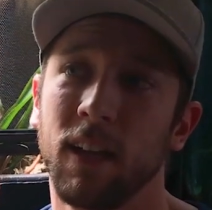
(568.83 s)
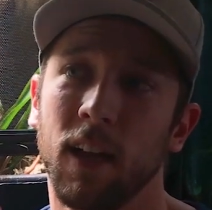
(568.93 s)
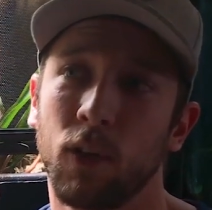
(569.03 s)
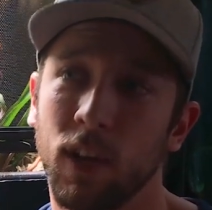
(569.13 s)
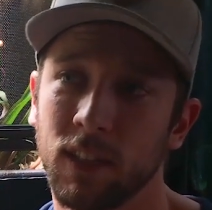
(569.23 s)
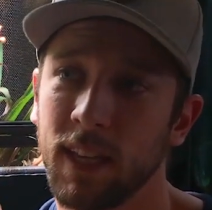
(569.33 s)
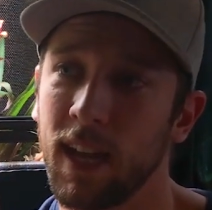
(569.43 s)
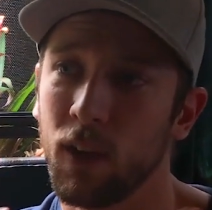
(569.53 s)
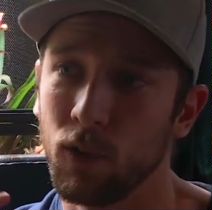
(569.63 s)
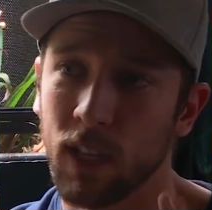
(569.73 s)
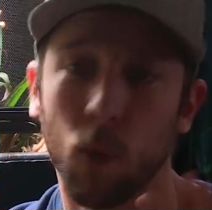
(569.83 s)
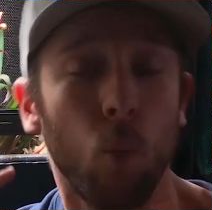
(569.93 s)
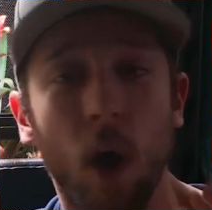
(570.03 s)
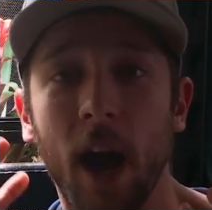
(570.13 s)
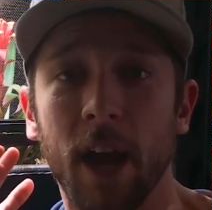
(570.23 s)
crested geckos, like,
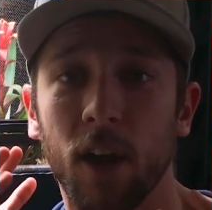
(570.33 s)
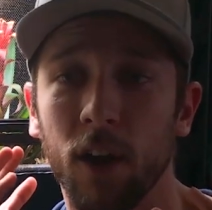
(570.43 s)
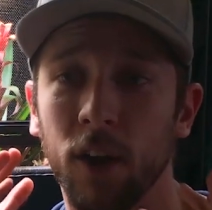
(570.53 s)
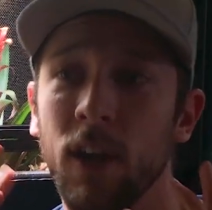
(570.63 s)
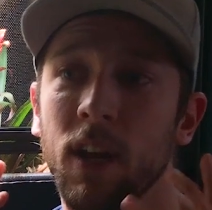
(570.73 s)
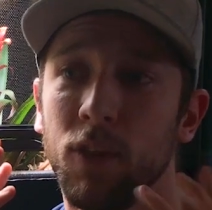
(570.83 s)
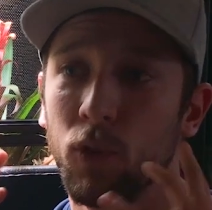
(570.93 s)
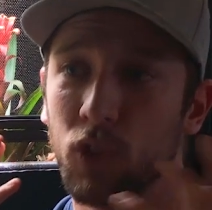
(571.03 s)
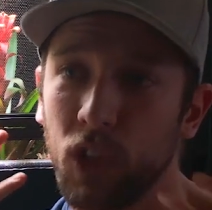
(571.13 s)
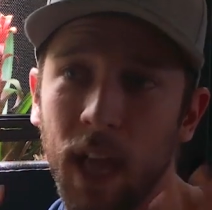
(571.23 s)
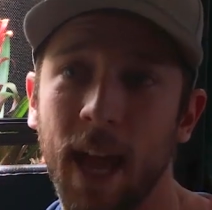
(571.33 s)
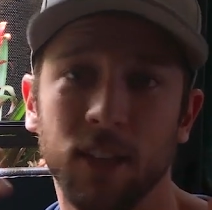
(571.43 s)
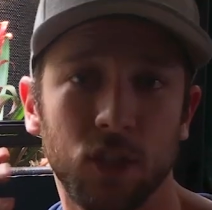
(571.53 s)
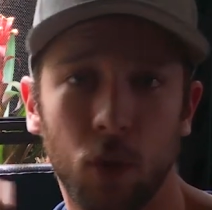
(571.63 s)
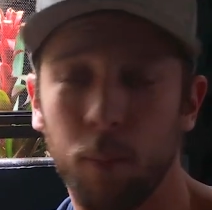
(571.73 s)
why are those
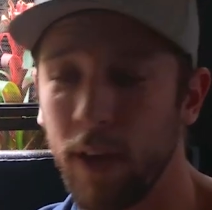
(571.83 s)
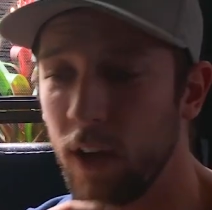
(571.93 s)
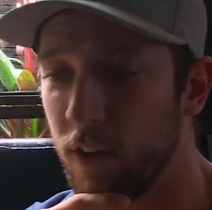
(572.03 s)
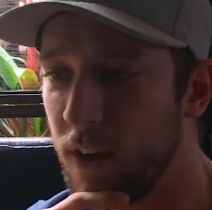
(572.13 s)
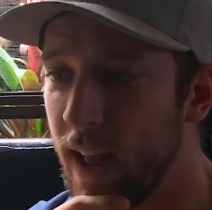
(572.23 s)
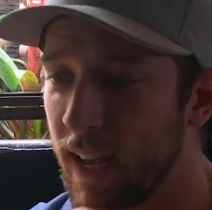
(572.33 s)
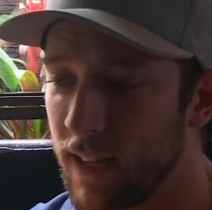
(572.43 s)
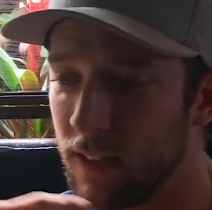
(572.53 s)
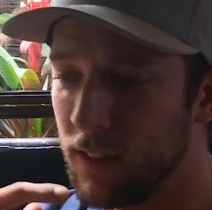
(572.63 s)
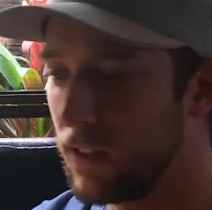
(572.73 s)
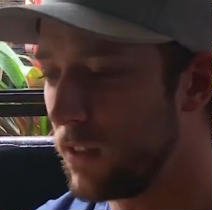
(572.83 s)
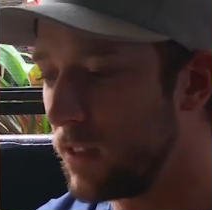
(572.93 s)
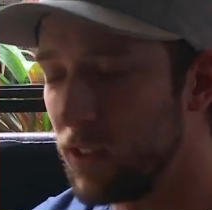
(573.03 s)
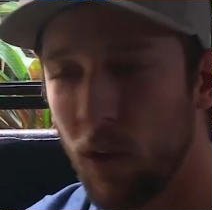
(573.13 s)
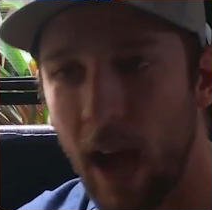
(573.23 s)
glands so big on her neck? And,
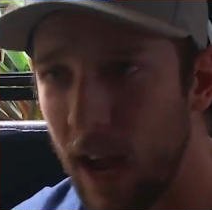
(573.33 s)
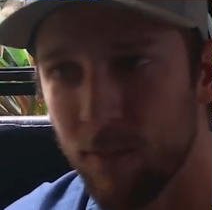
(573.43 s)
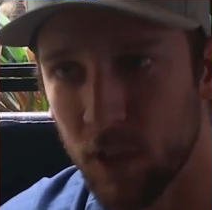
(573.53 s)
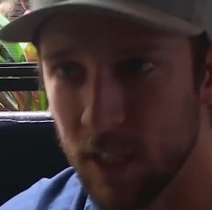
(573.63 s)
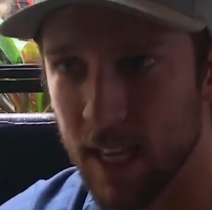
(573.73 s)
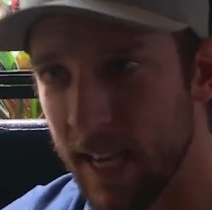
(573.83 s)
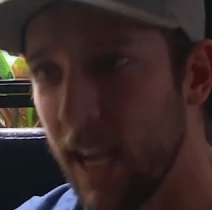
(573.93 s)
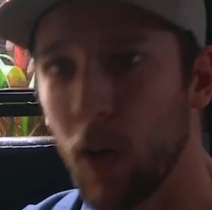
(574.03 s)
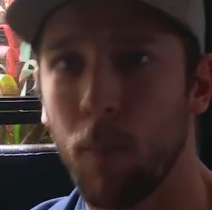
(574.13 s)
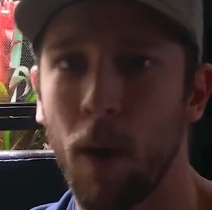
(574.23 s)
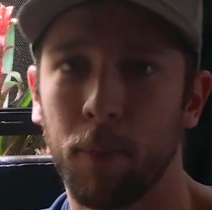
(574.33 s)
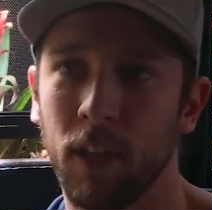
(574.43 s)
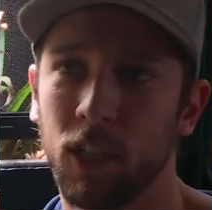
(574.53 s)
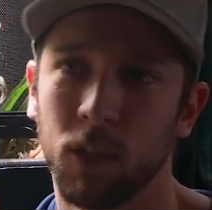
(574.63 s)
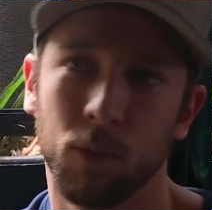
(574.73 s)
half the day gecko
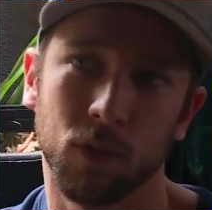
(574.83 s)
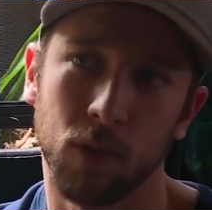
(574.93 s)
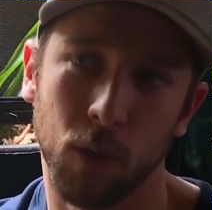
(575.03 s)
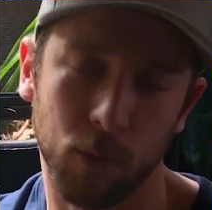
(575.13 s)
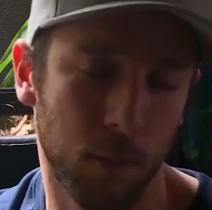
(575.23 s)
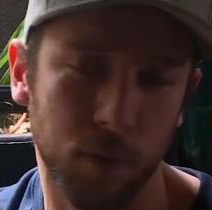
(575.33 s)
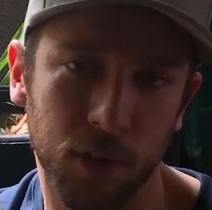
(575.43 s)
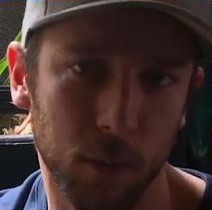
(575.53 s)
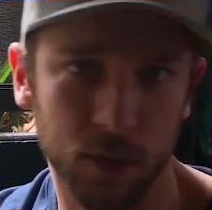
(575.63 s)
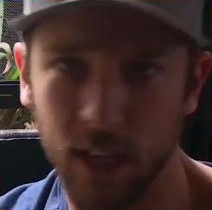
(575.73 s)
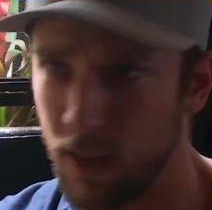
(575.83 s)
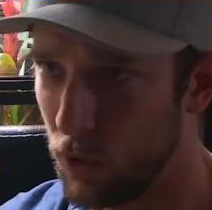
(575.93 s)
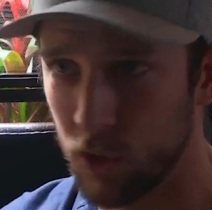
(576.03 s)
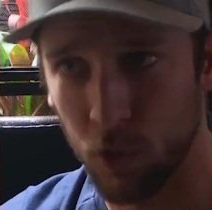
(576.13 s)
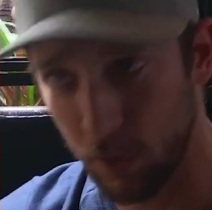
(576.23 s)
population or community will say
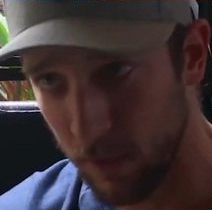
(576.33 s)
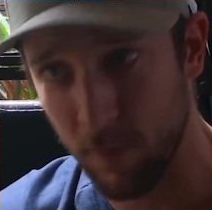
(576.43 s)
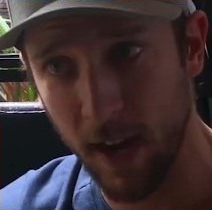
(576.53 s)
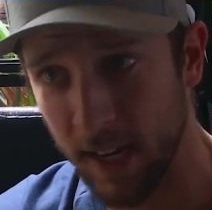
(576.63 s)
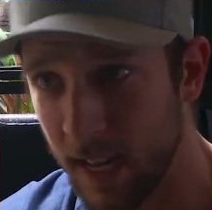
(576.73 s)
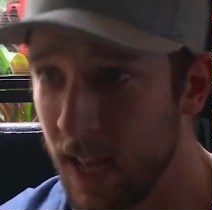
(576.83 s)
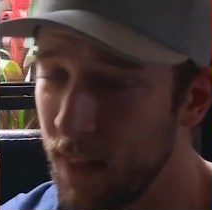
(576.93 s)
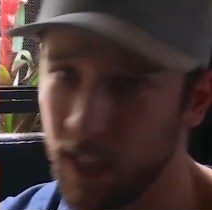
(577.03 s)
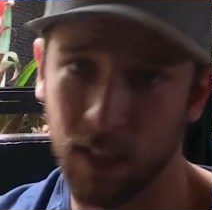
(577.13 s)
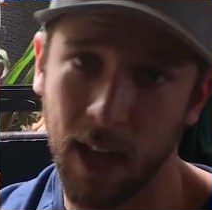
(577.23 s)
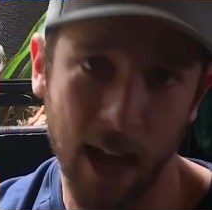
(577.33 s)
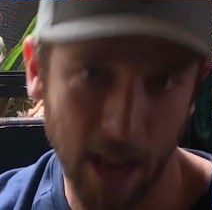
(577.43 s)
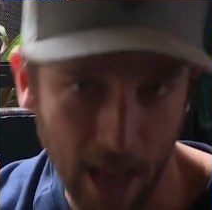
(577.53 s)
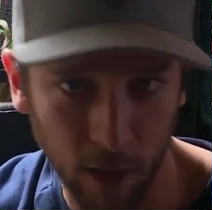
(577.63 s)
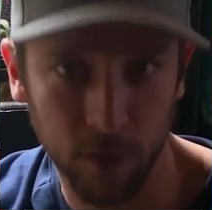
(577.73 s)
those are totally fine. That's a
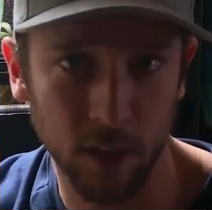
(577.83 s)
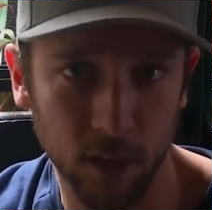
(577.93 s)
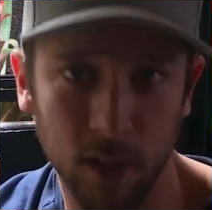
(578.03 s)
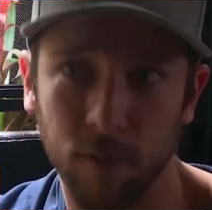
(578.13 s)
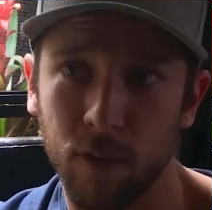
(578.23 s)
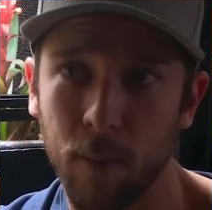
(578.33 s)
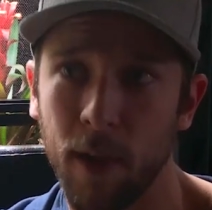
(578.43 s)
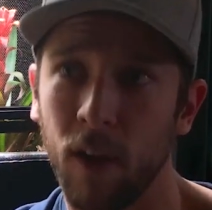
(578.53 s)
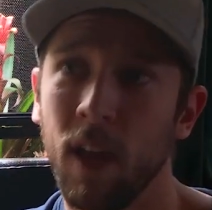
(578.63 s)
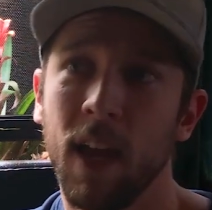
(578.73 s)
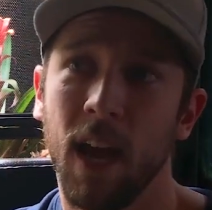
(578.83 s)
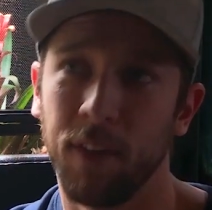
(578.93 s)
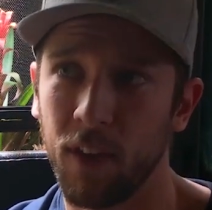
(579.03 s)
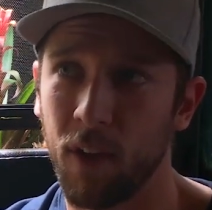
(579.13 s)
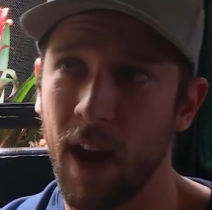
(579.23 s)
healthy looking female. And
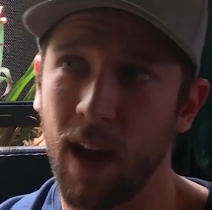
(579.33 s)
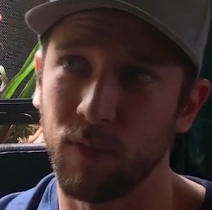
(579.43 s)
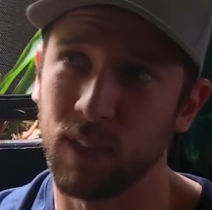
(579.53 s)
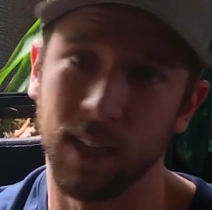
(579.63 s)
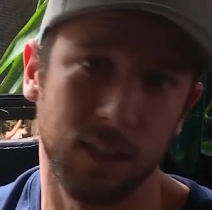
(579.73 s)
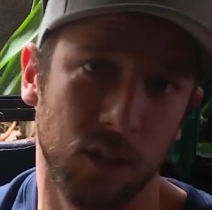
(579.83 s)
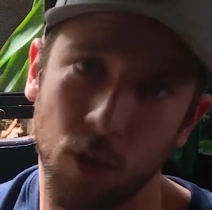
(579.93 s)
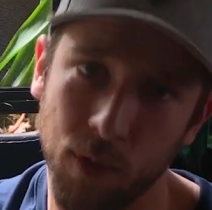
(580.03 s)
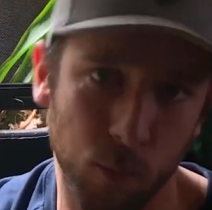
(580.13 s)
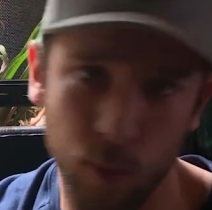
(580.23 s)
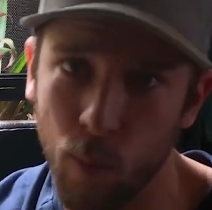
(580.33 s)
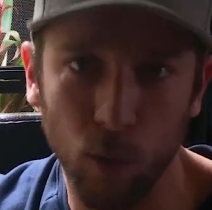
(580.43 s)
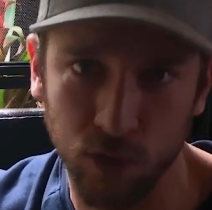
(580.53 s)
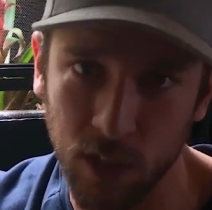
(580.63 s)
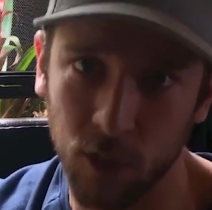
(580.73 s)
the other half says, we
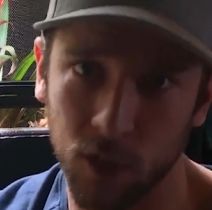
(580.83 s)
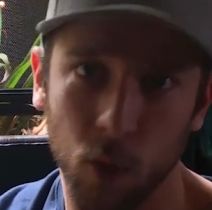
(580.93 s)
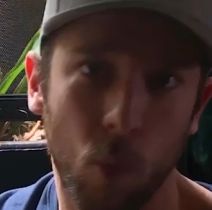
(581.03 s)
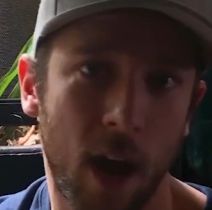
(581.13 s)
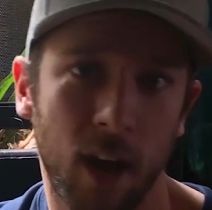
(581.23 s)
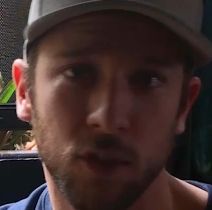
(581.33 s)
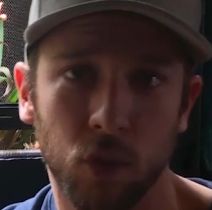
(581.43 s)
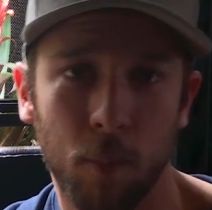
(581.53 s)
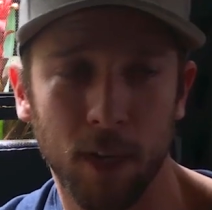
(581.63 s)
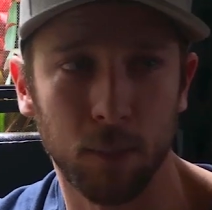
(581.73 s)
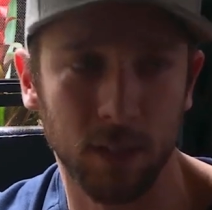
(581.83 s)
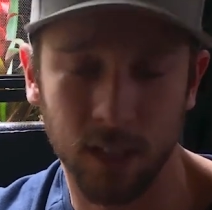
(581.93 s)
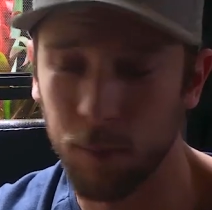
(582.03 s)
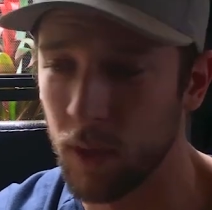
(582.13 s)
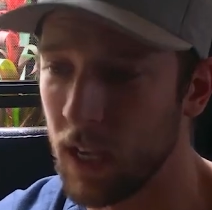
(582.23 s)
won't see those in the wild, so it must be
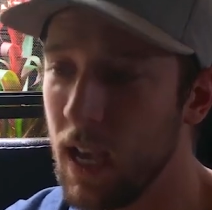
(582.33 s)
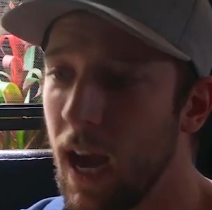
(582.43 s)
something.